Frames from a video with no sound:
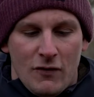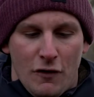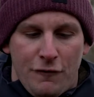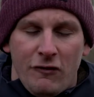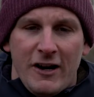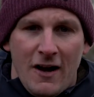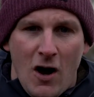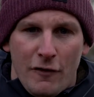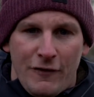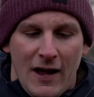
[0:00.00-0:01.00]
I've got a
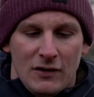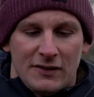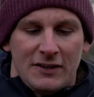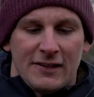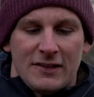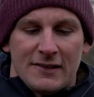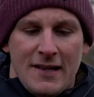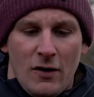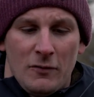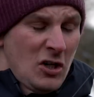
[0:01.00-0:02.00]
3.5 ounce distance
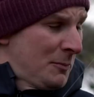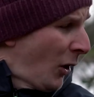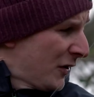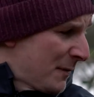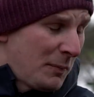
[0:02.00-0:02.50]
lead on, just because it's